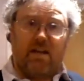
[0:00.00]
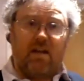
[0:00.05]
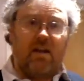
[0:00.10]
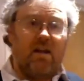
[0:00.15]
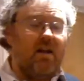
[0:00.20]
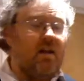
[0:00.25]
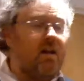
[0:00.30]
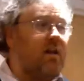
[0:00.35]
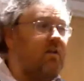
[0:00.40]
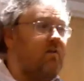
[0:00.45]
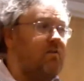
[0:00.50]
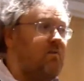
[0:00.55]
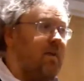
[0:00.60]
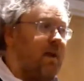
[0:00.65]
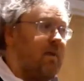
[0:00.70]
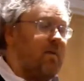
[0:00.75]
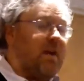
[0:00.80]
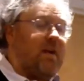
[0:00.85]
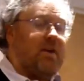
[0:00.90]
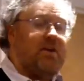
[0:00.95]

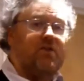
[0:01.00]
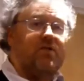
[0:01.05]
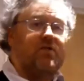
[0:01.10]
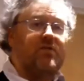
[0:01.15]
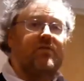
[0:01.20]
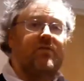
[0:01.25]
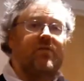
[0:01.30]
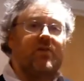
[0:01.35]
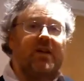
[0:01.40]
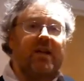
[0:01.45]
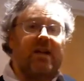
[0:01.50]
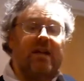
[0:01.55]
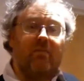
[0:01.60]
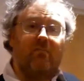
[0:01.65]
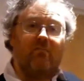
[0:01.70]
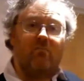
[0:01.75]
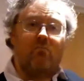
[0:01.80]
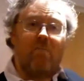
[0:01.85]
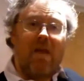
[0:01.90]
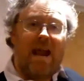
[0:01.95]
Fleming is used for the
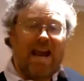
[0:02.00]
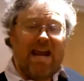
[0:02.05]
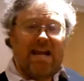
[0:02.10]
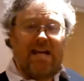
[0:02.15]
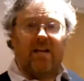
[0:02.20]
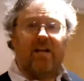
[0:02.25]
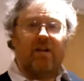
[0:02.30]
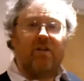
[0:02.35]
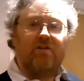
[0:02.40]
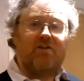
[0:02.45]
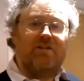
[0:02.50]
main